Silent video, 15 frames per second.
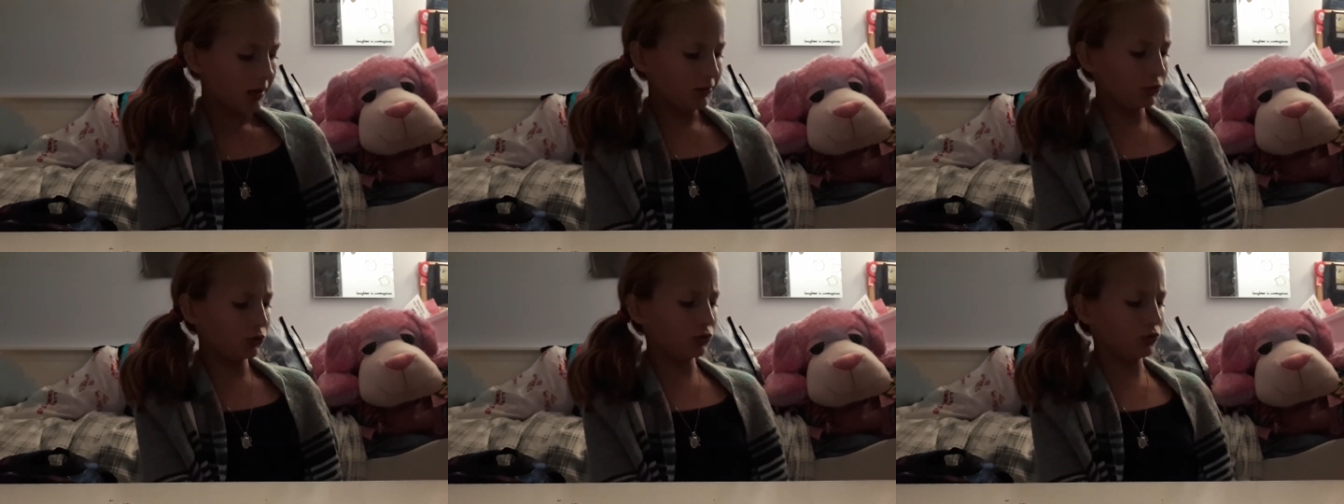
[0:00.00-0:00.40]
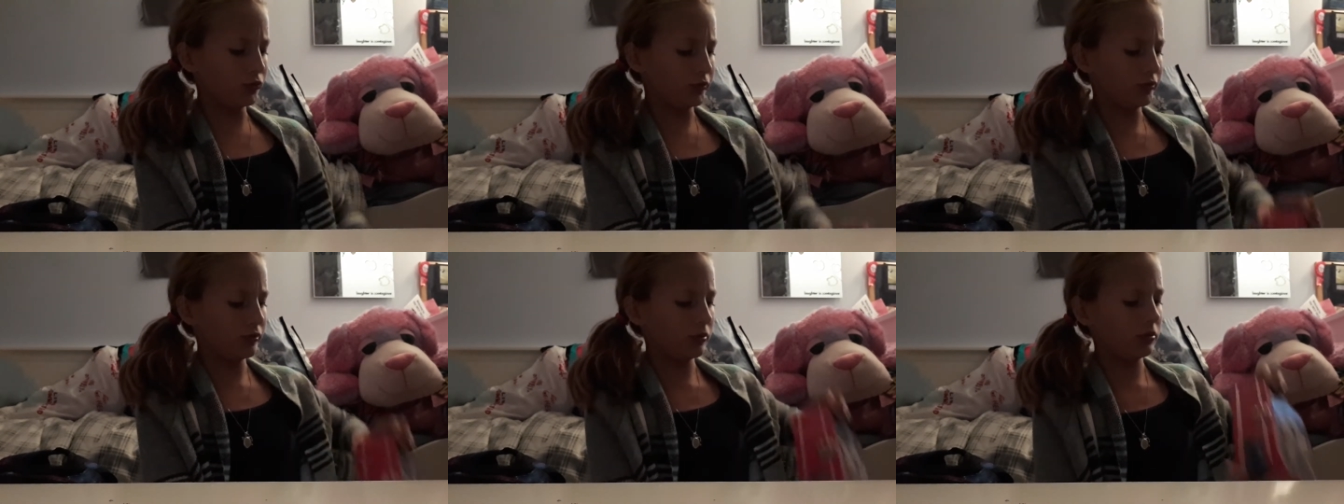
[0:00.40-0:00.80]
Ooh,
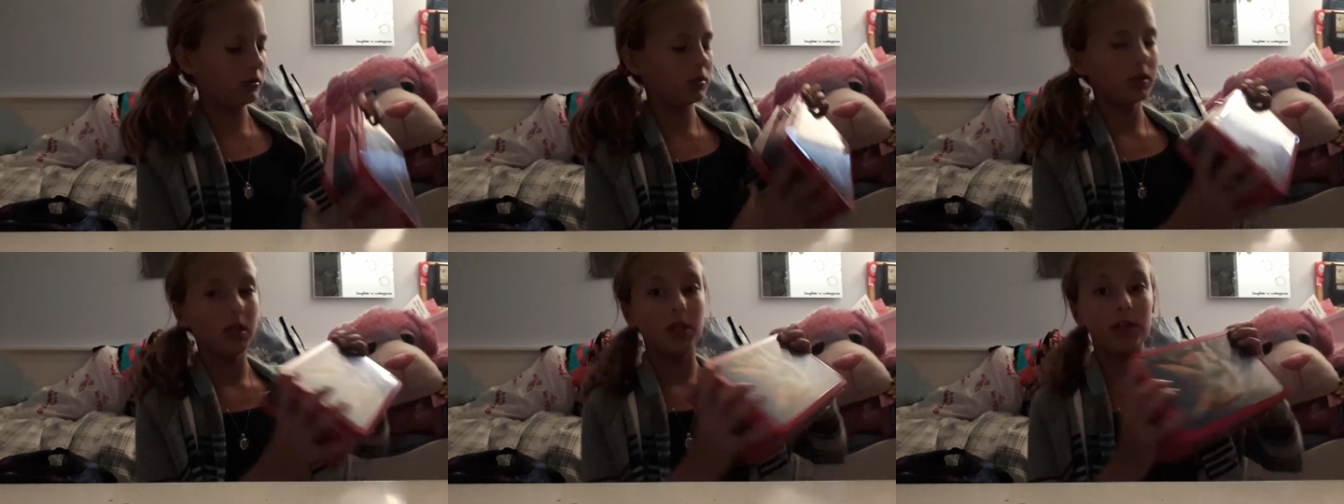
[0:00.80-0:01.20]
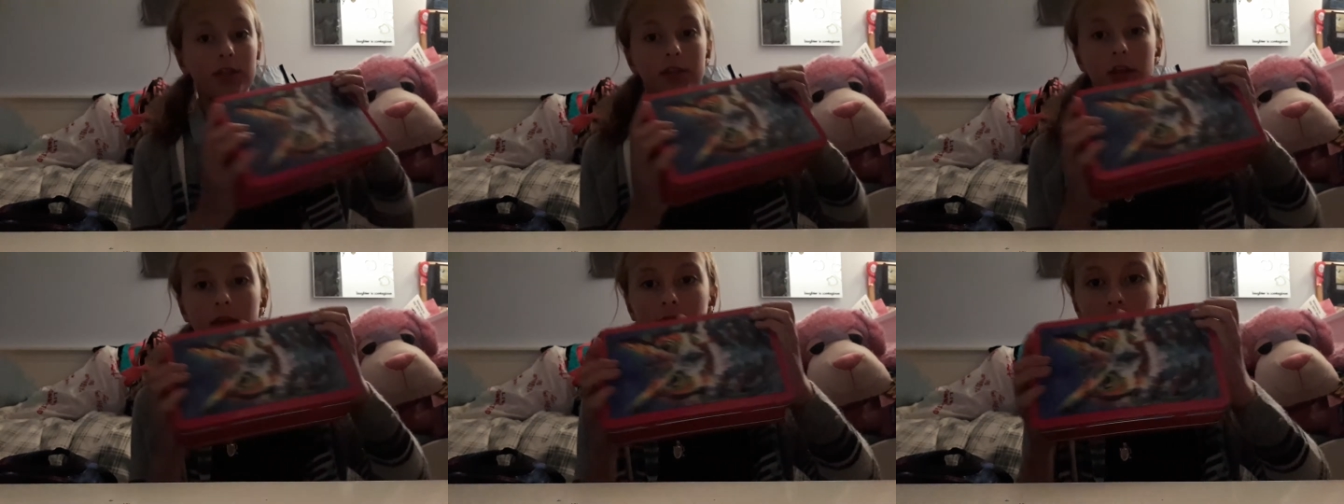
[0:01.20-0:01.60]
it's
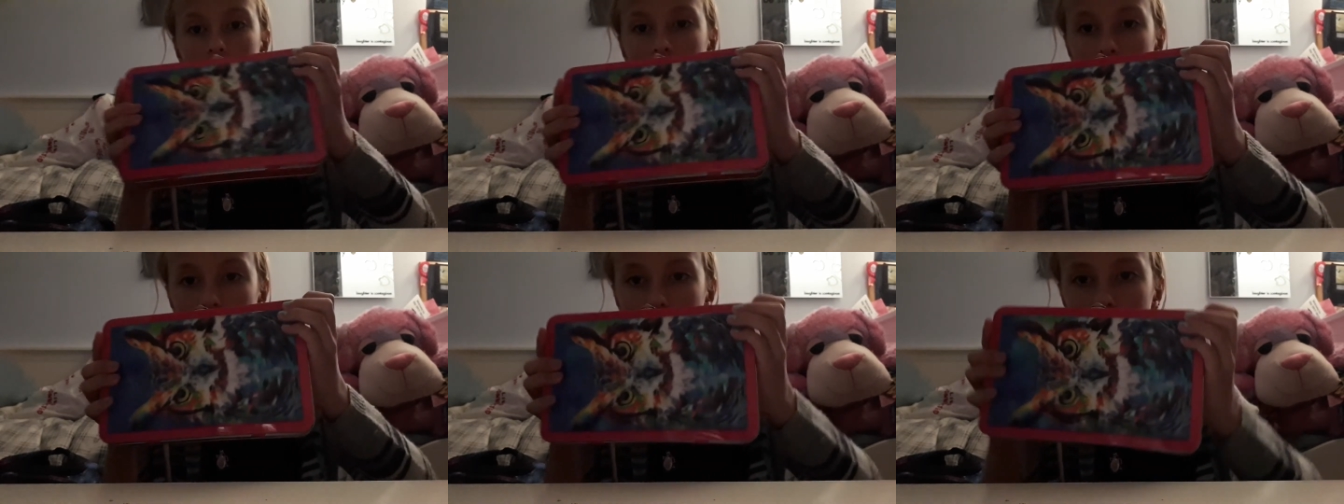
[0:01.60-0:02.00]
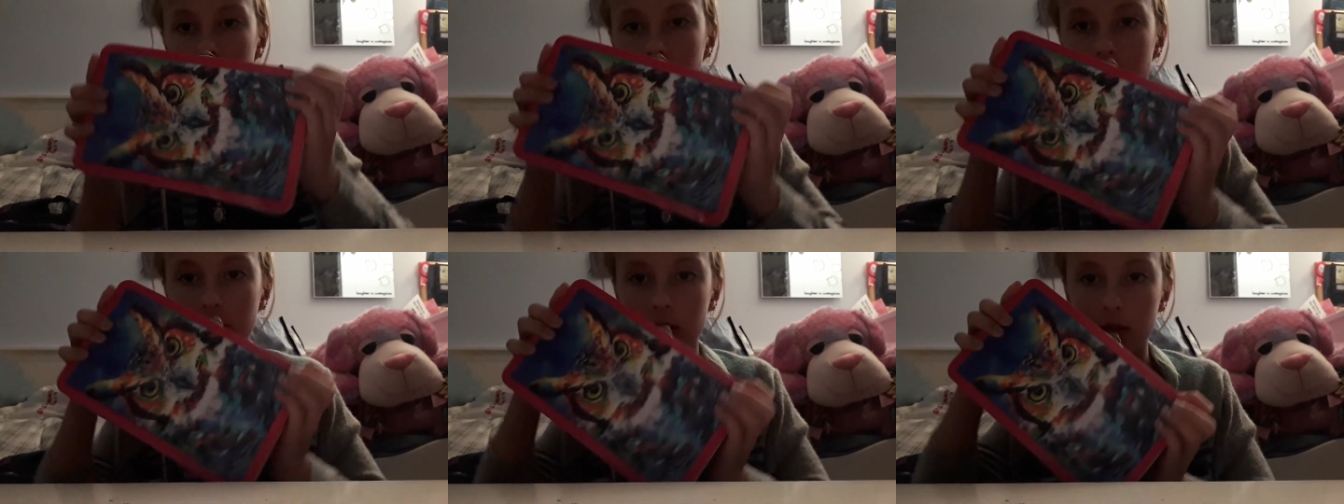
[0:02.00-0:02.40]
heavy.
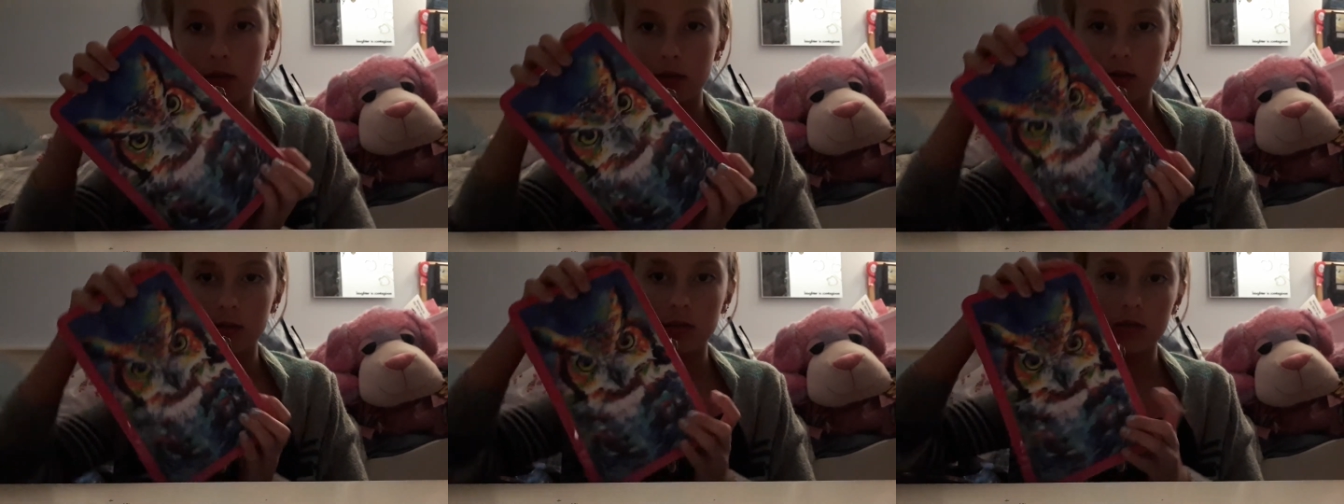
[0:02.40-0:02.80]
But